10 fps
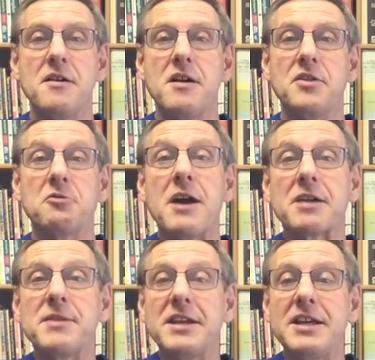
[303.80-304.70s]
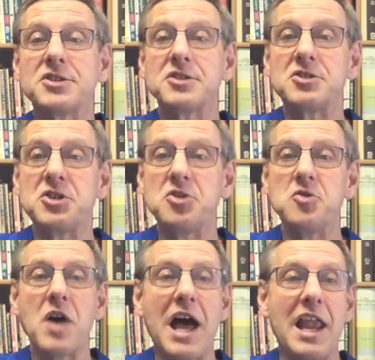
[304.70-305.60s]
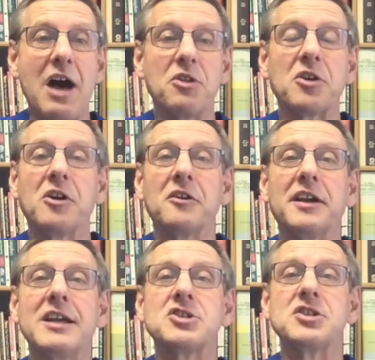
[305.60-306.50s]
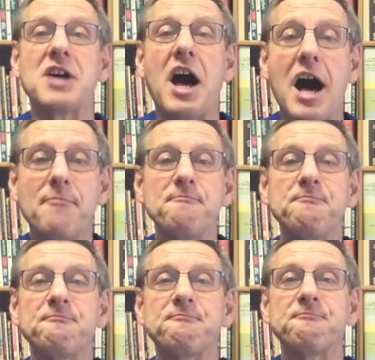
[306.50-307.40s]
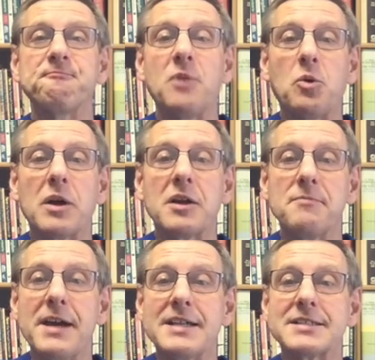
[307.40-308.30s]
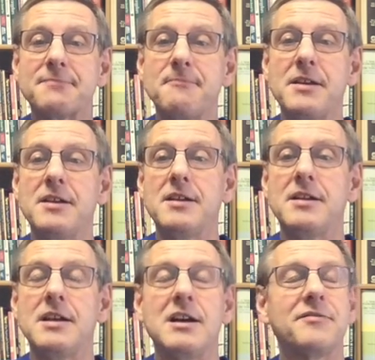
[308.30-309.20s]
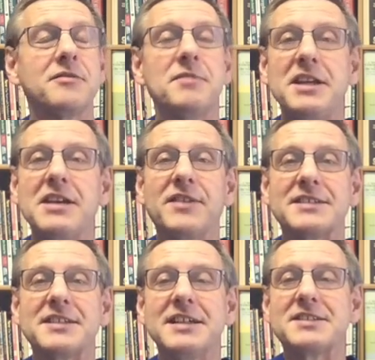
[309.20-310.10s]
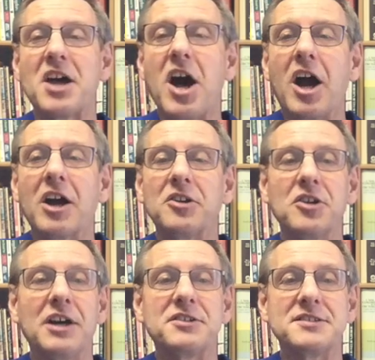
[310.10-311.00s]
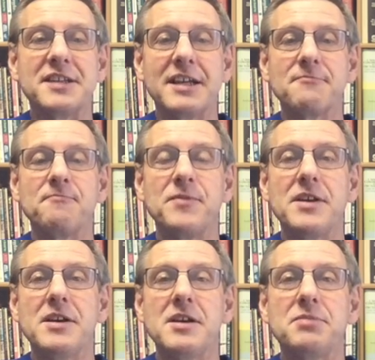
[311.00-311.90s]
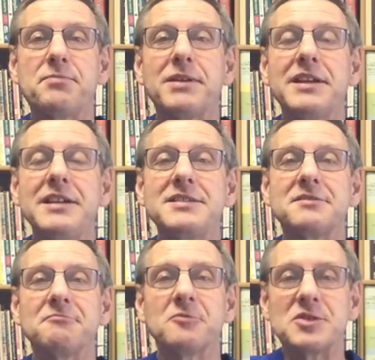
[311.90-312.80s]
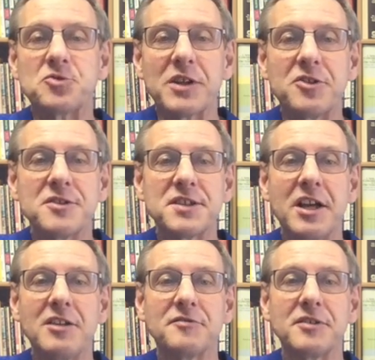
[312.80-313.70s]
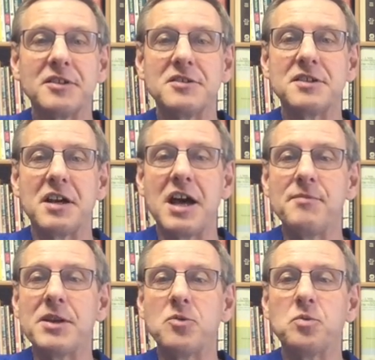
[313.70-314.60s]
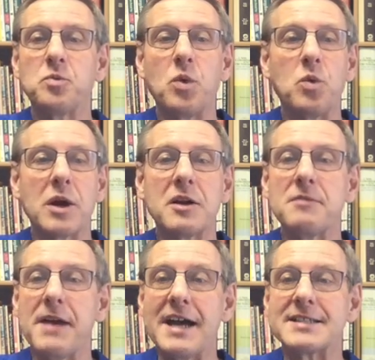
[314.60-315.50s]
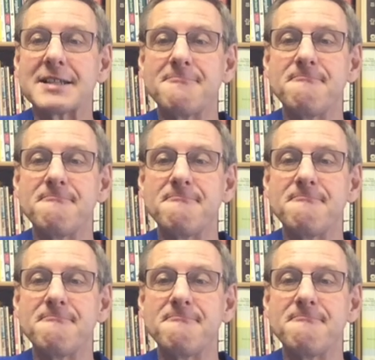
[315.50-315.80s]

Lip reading: The recommendations do allow the congregation to hum while wearing a mask. For many of us, it's hard not to sing. But please restrict yourself to humming while wearing a mask.